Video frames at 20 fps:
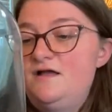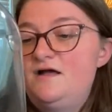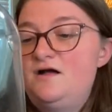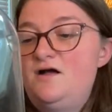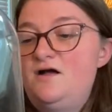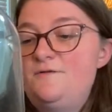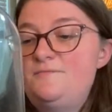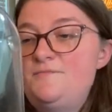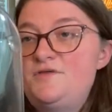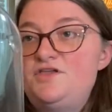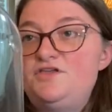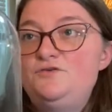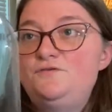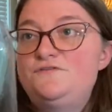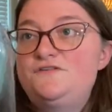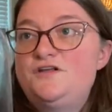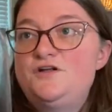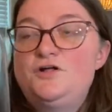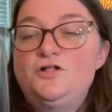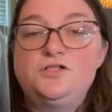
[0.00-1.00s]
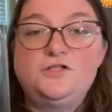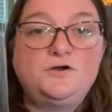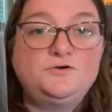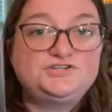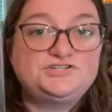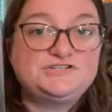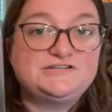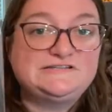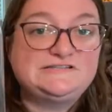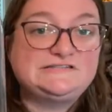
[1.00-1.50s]
Using
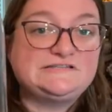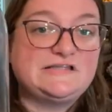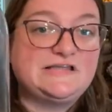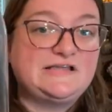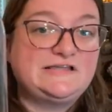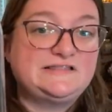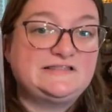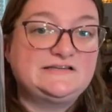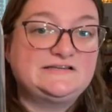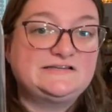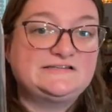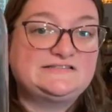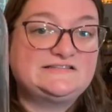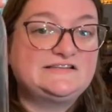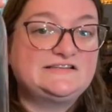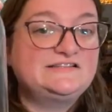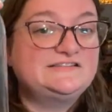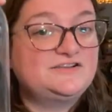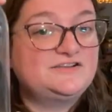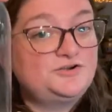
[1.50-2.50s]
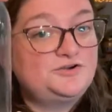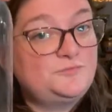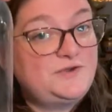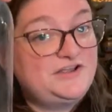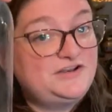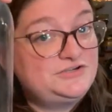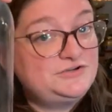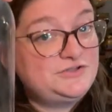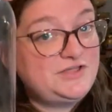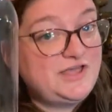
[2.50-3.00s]
cloches like this is a good way
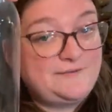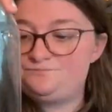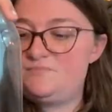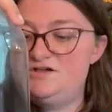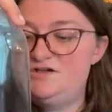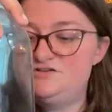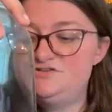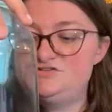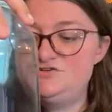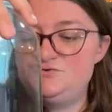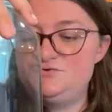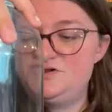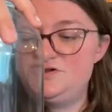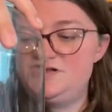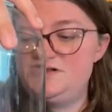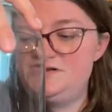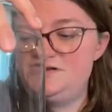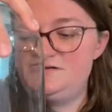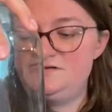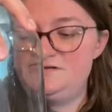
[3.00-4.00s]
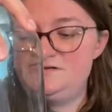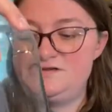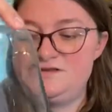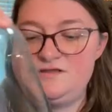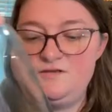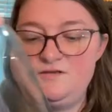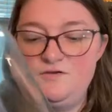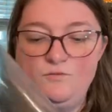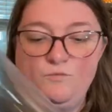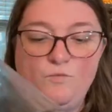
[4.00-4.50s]
to do that because you
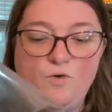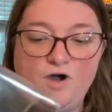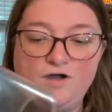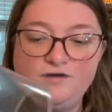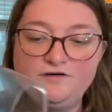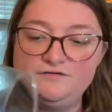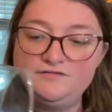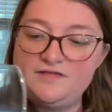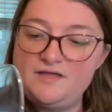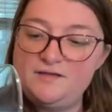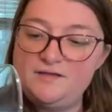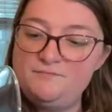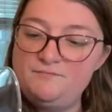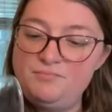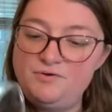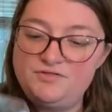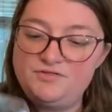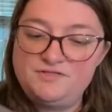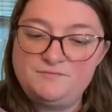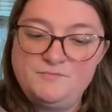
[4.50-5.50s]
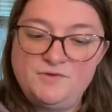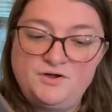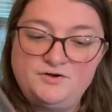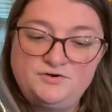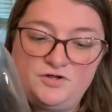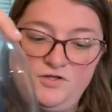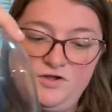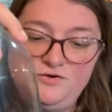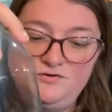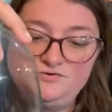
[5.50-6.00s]
can water them, put them
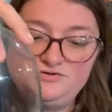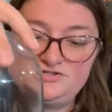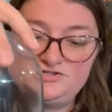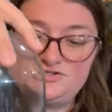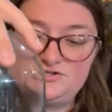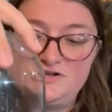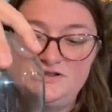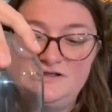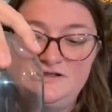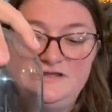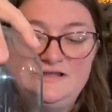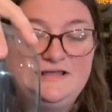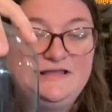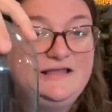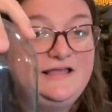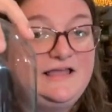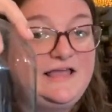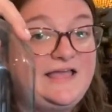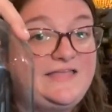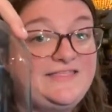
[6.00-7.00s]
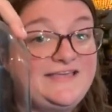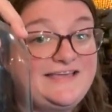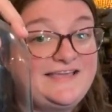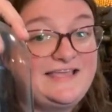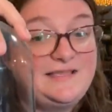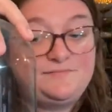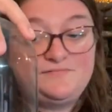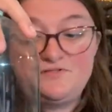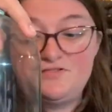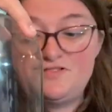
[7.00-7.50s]
under the cloche, and that
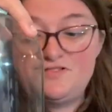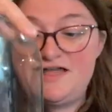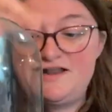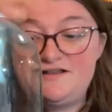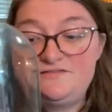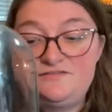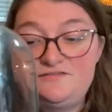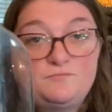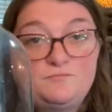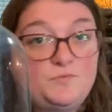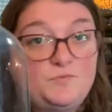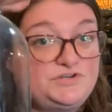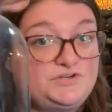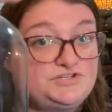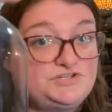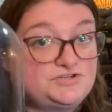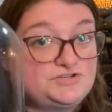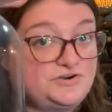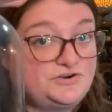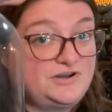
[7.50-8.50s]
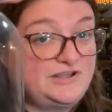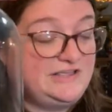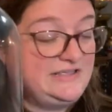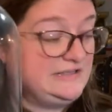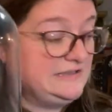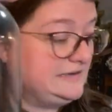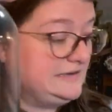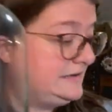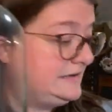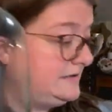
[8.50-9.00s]
keeps a lot of the moisture
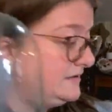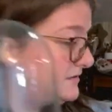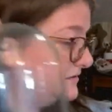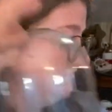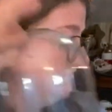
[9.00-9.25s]
in.